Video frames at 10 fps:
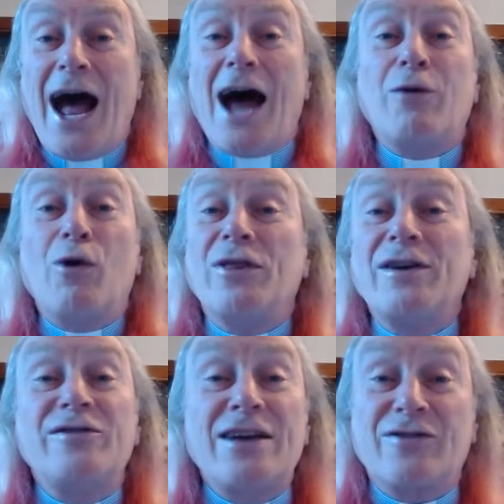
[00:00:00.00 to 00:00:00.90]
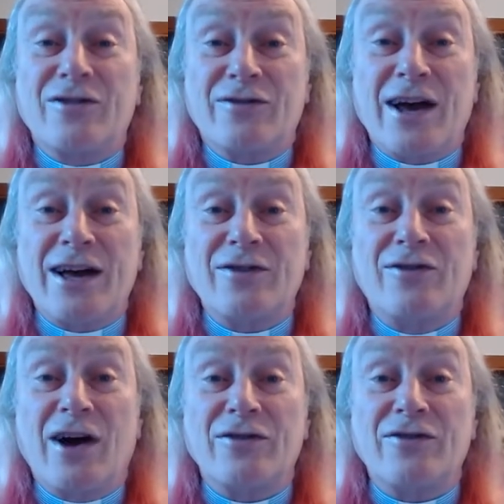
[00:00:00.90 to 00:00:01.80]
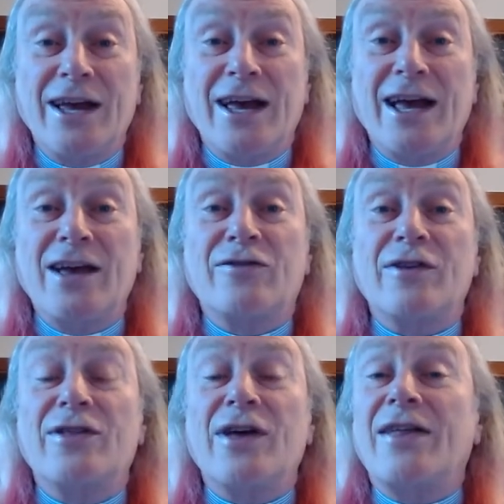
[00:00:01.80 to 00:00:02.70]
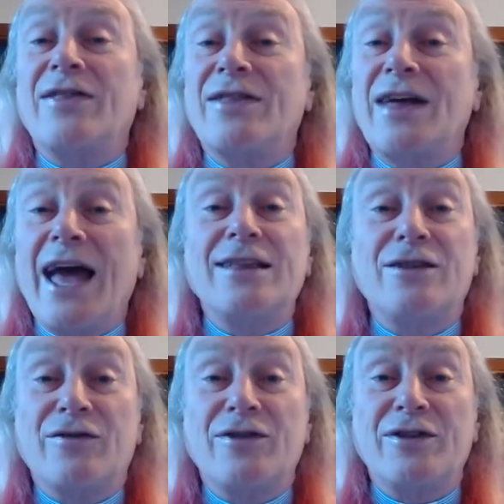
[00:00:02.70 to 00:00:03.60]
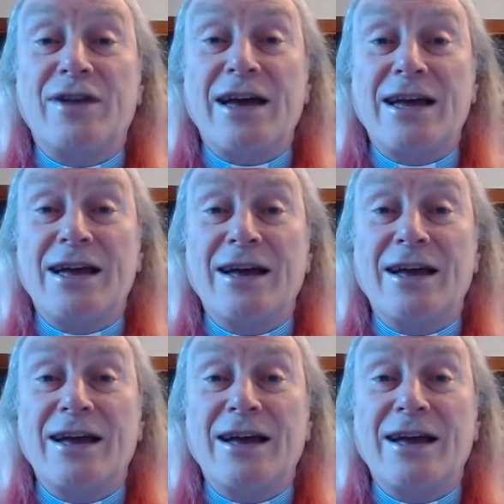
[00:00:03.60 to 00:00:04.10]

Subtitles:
And what this exercise does is that at the end of the day,